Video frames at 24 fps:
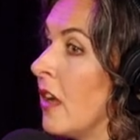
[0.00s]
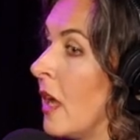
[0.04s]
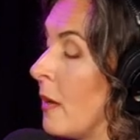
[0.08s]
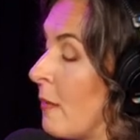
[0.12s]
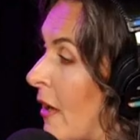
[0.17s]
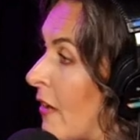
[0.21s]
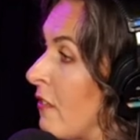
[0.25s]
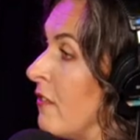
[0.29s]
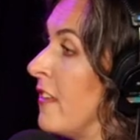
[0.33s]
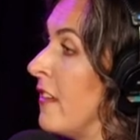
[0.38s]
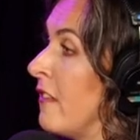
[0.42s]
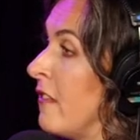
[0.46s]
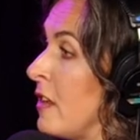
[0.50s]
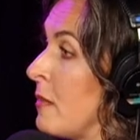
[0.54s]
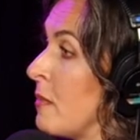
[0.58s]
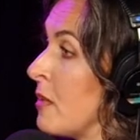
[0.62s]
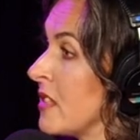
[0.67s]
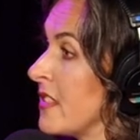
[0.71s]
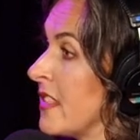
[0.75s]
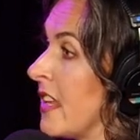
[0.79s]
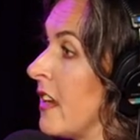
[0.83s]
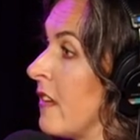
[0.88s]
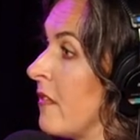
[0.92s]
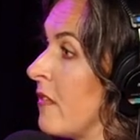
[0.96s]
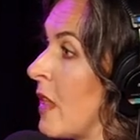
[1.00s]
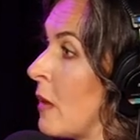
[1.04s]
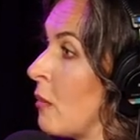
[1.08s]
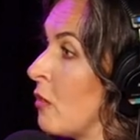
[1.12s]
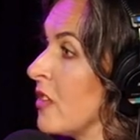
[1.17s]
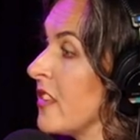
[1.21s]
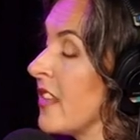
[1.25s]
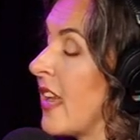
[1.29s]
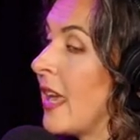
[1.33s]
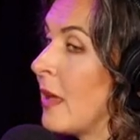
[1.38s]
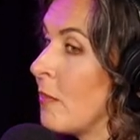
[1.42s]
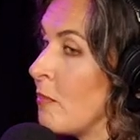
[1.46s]
about 50% of them will
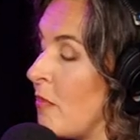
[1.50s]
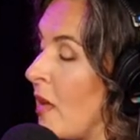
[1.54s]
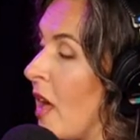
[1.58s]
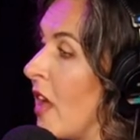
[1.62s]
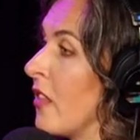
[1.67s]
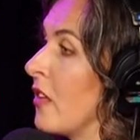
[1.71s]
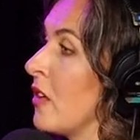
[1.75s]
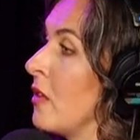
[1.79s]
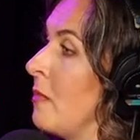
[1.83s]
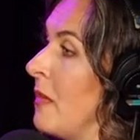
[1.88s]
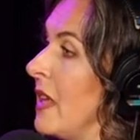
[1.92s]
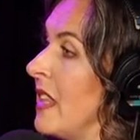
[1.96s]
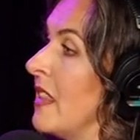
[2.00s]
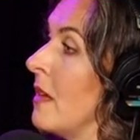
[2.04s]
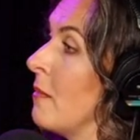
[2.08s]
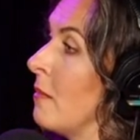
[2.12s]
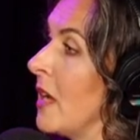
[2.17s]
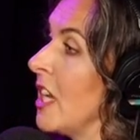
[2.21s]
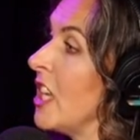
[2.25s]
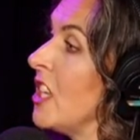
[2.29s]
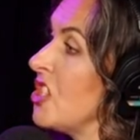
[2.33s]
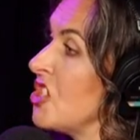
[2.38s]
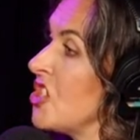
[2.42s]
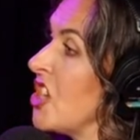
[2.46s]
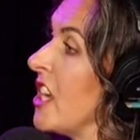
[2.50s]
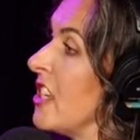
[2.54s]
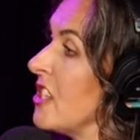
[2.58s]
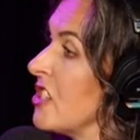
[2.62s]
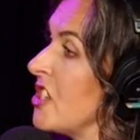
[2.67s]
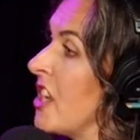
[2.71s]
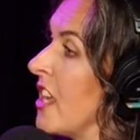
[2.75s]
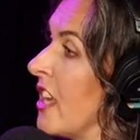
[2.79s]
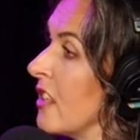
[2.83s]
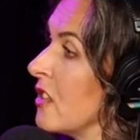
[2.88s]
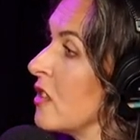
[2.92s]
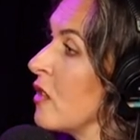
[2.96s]
say, It bothered me that money
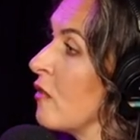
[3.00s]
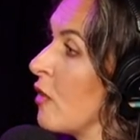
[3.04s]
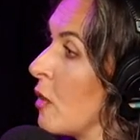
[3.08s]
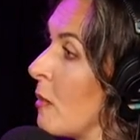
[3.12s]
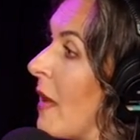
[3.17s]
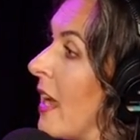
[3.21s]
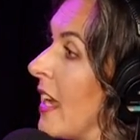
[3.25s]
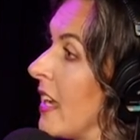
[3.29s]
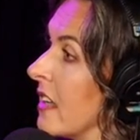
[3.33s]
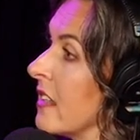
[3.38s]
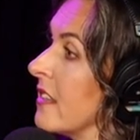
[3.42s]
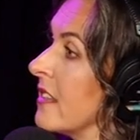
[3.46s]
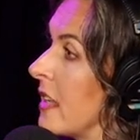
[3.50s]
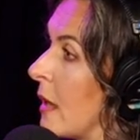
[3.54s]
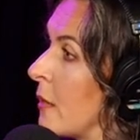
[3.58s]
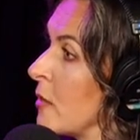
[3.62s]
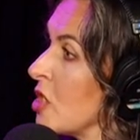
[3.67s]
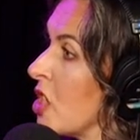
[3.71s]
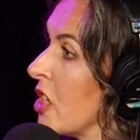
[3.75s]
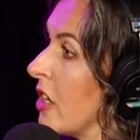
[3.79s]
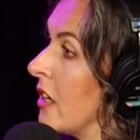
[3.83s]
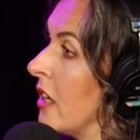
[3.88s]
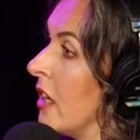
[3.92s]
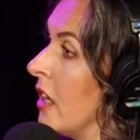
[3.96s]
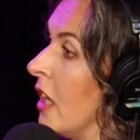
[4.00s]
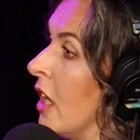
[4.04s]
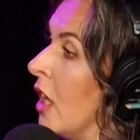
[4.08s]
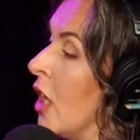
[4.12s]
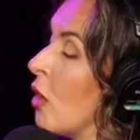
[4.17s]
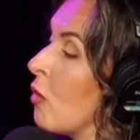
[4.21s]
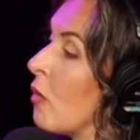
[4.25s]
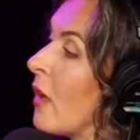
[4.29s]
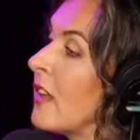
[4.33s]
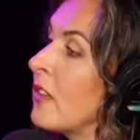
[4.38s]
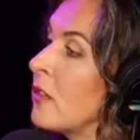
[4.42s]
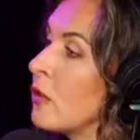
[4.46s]
changed hands over my conception,
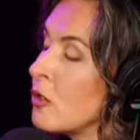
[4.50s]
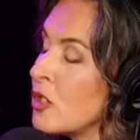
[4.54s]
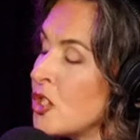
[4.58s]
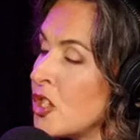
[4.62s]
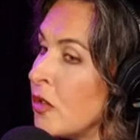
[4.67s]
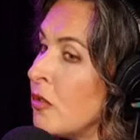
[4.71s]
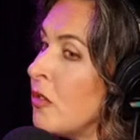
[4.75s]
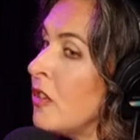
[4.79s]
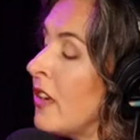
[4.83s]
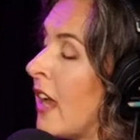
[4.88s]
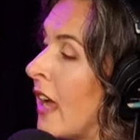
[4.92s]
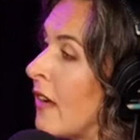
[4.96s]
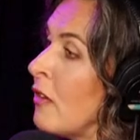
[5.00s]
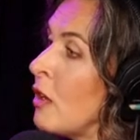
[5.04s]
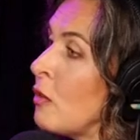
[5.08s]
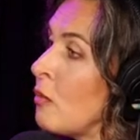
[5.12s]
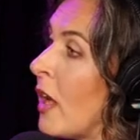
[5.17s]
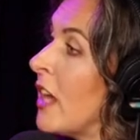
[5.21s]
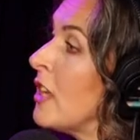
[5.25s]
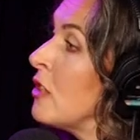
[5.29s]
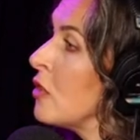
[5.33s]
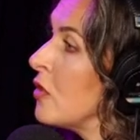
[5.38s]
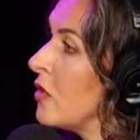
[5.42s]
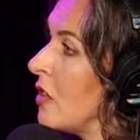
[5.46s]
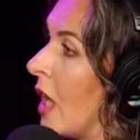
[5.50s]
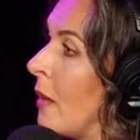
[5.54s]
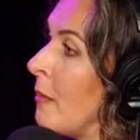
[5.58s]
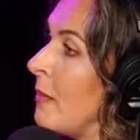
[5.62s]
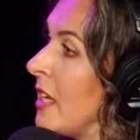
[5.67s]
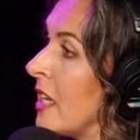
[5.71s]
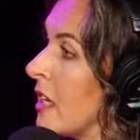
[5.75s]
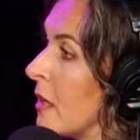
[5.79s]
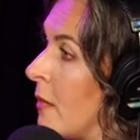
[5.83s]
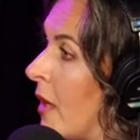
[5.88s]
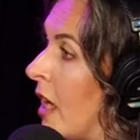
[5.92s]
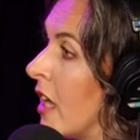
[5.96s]
right? So children have a right to not
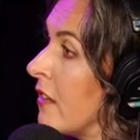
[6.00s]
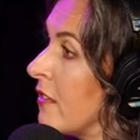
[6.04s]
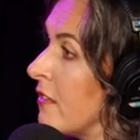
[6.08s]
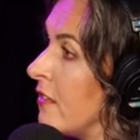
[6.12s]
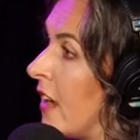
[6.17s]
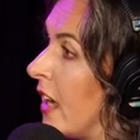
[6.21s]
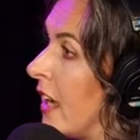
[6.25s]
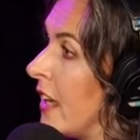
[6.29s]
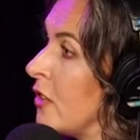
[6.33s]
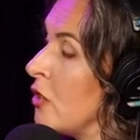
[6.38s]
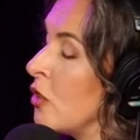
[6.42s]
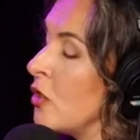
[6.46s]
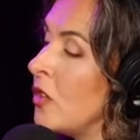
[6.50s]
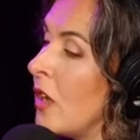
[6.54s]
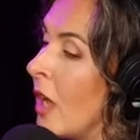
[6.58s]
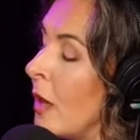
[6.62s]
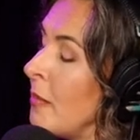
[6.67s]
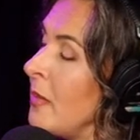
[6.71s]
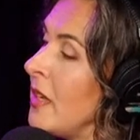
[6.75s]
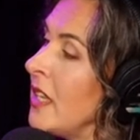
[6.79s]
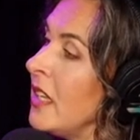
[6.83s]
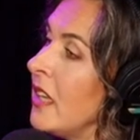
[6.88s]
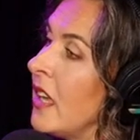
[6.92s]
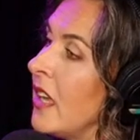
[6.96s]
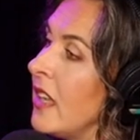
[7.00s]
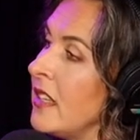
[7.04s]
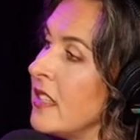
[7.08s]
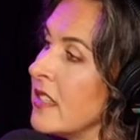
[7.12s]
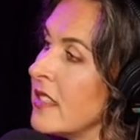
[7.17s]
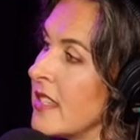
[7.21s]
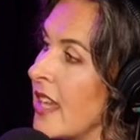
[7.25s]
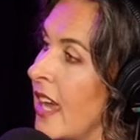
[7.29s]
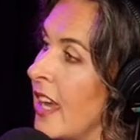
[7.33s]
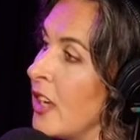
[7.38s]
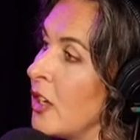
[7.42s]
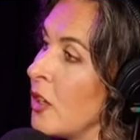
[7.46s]
be commodified, to not be a
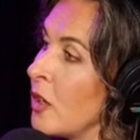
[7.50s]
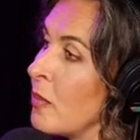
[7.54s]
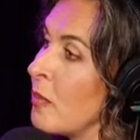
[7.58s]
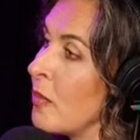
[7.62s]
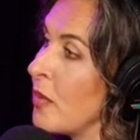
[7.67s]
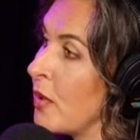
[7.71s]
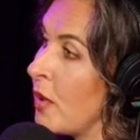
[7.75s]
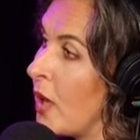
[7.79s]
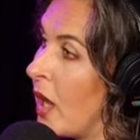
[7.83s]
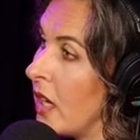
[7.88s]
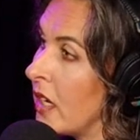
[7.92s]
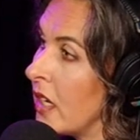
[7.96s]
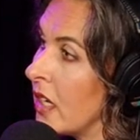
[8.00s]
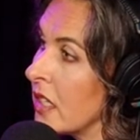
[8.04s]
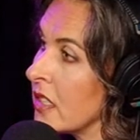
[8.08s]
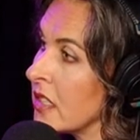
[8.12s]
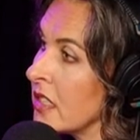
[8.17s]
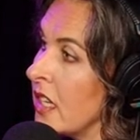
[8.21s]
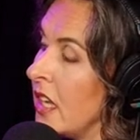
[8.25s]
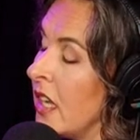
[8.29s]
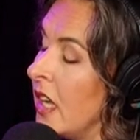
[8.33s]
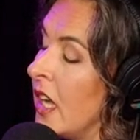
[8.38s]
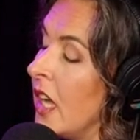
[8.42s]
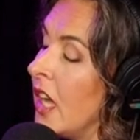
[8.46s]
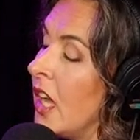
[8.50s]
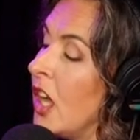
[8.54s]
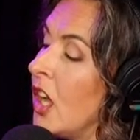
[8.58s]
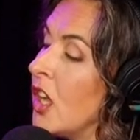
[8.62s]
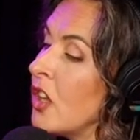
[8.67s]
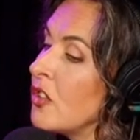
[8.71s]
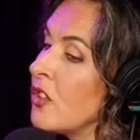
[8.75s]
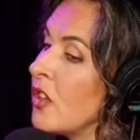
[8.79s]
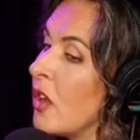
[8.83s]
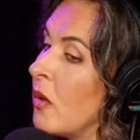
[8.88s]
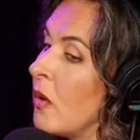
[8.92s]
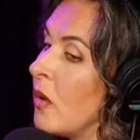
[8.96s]
designer product.
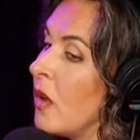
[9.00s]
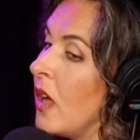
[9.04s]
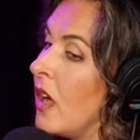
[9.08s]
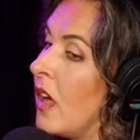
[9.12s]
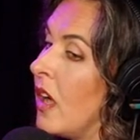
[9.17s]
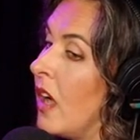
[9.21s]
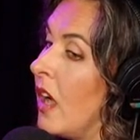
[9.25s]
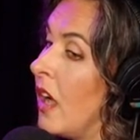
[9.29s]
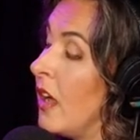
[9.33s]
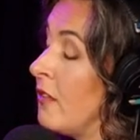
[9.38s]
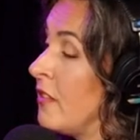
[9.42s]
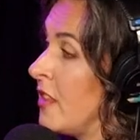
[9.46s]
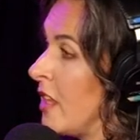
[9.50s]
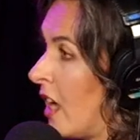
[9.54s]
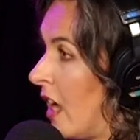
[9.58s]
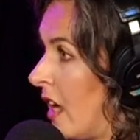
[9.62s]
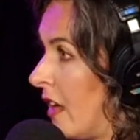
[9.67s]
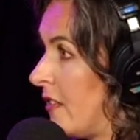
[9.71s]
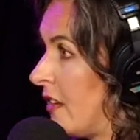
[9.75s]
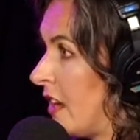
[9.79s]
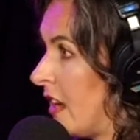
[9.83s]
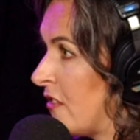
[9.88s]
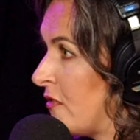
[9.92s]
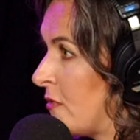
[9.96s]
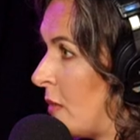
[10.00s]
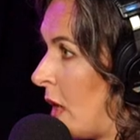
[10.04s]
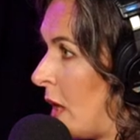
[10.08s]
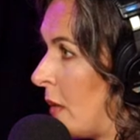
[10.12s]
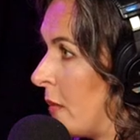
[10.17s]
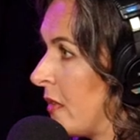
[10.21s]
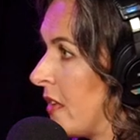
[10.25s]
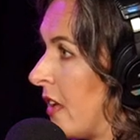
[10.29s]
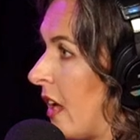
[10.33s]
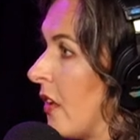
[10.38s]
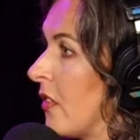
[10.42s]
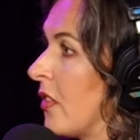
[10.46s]
So, of the IVF
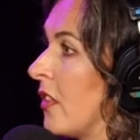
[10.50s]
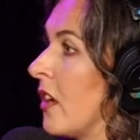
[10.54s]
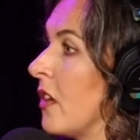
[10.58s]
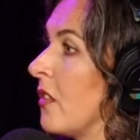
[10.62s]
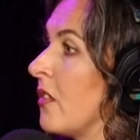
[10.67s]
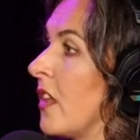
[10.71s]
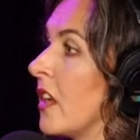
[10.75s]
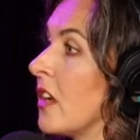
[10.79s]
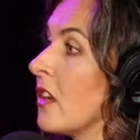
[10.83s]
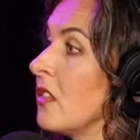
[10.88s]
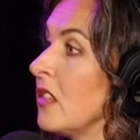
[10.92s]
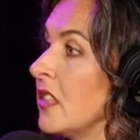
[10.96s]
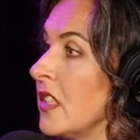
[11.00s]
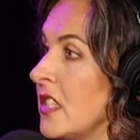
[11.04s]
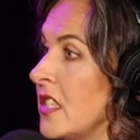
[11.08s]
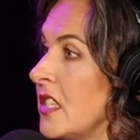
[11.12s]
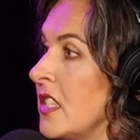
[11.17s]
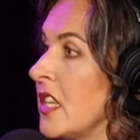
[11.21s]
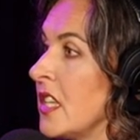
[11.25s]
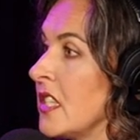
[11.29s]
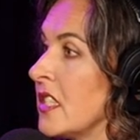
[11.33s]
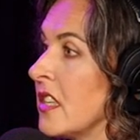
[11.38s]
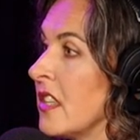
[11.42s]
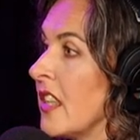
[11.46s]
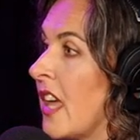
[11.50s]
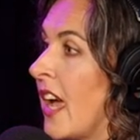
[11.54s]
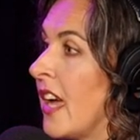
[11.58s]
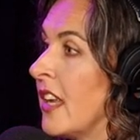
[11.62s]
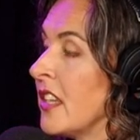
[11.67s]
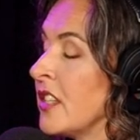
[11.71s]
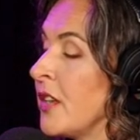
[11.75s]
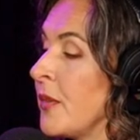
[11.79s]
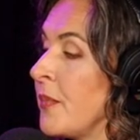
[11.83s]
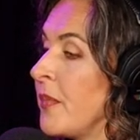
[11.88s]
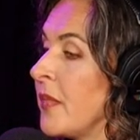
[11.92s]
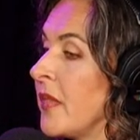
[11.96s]
moms out there that are listening to
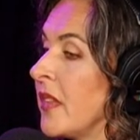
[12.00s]
that,